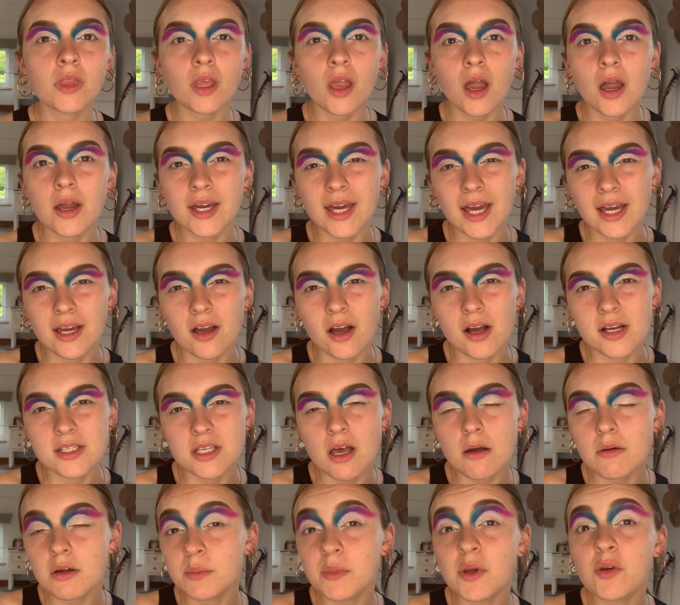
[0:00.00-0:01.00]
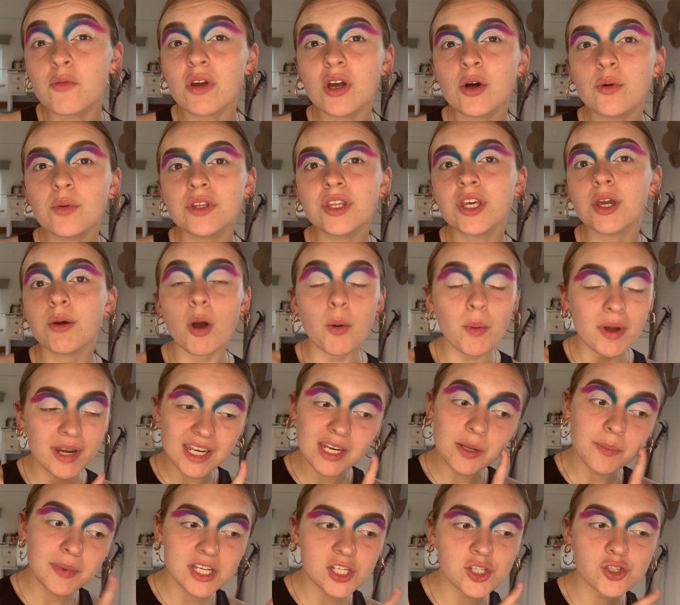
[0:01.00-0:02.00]
Okay guys, I'm going to be real with you. I went
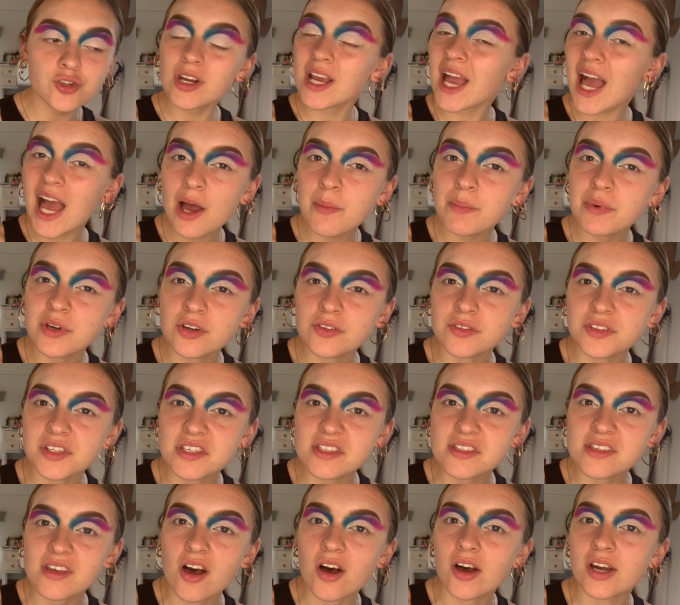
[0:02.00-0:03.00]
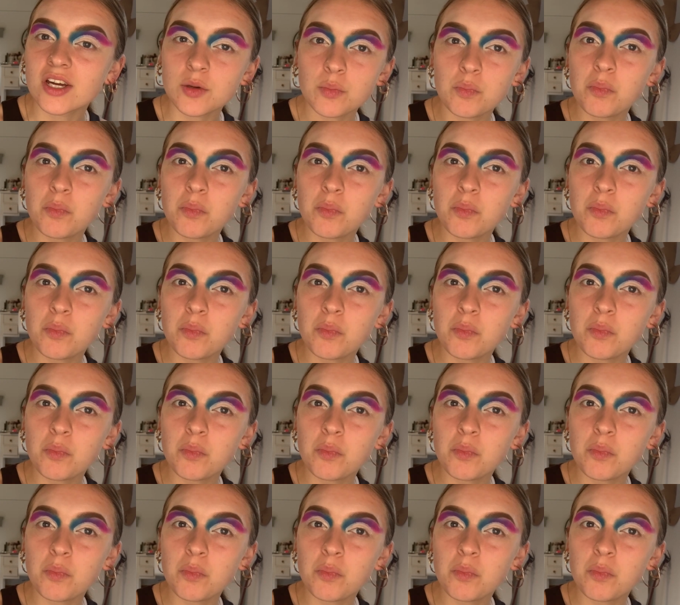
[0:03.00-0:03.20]
in a bit trigger happy on this side,